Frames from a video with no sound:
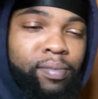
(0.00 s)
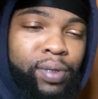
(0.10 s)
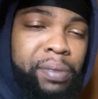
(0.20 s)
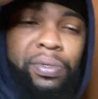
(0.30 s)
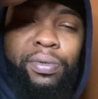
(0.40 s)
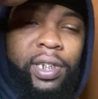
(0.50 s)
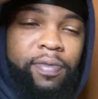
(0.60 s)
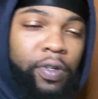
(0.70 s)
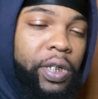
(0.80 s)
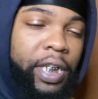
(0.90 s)
people with
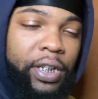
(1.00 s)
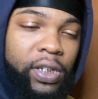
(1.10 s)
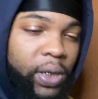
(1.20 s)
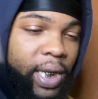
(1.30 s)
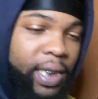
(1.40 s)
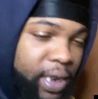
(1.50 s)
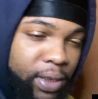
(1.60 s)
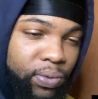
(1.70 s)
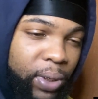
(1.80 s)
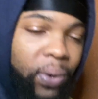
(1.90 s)
4 years or less
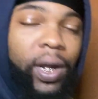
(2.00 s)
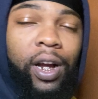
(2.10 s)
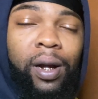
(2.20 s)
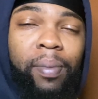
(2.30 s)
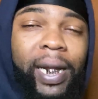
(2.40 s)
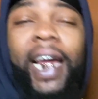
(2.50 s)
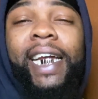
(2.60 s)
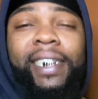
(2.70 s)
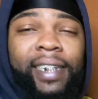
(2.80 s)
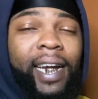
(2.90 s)
go there, but I
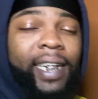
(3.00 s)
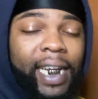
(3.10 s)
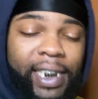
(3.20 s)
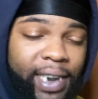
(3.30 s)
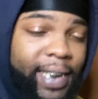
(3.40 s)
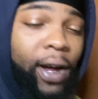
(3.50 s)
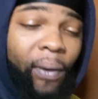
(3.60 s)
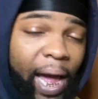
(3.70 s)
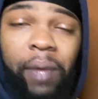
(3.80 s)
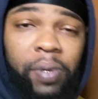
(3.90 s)
ain't saying that shit
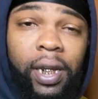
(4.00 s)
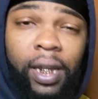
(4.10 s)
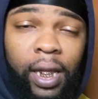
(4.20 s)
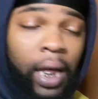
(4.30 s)
don't happen.